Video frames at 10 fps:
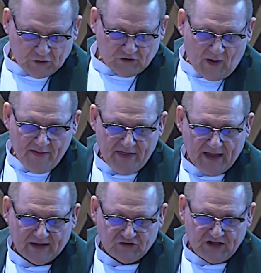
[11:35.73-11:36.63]
So I
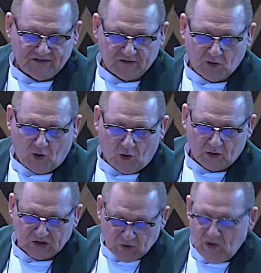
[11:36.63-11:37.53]
think Jesus'
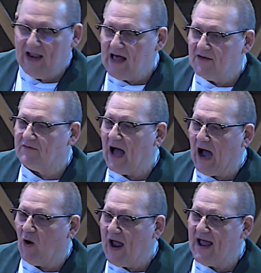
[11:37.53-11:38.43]
call to love
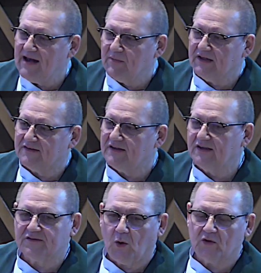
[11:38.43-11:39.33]
our enemies
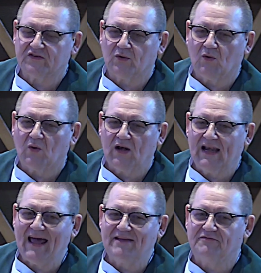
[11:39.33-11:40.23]
is also
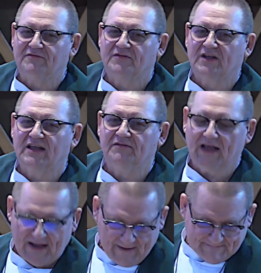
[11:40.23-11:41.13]
life-giving.